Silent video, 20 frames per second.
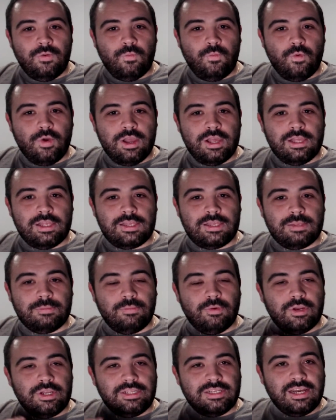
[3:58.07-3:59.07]
with
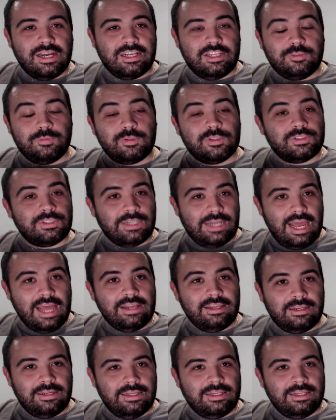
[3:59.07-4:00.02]
Moritani's personality,